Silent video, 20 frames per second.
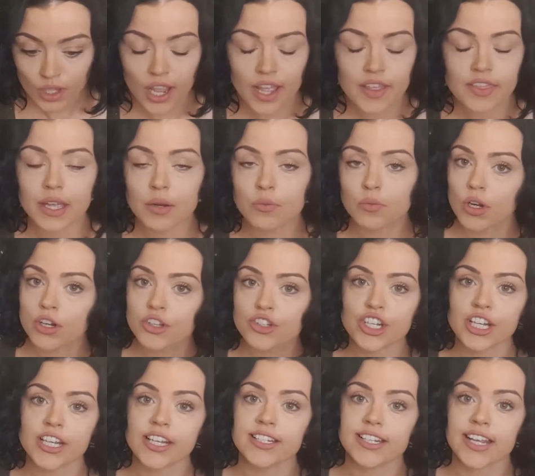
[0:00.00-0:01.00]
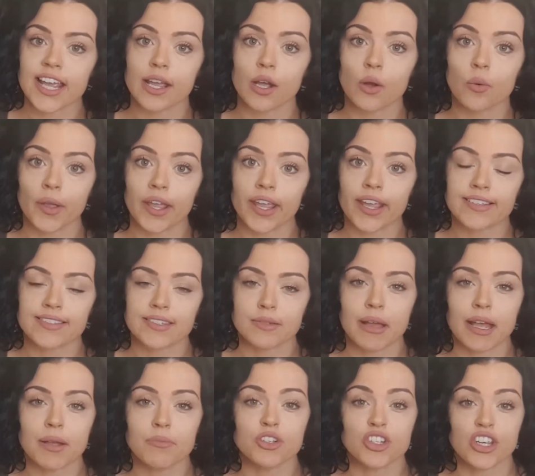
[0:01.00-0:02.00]
And then one cheat day a week. So
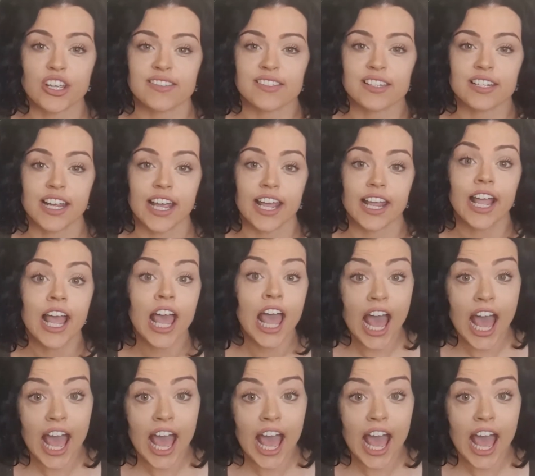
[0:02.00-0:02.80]
mine was yesterday.